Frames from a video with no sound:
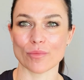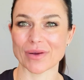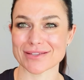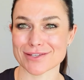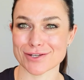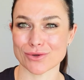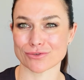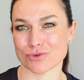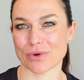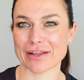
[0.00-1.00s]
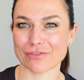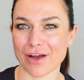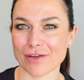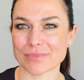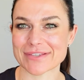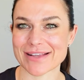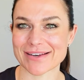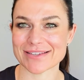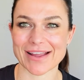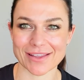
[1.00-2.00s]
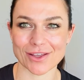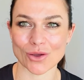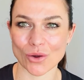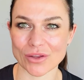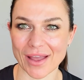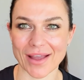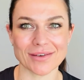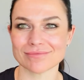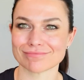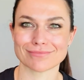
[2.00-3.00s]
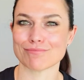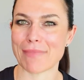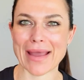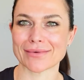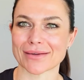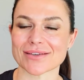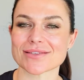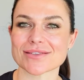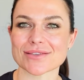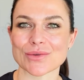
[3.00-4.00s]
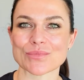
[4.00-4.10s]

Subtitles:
But still, 25% taking cocaine? Madness.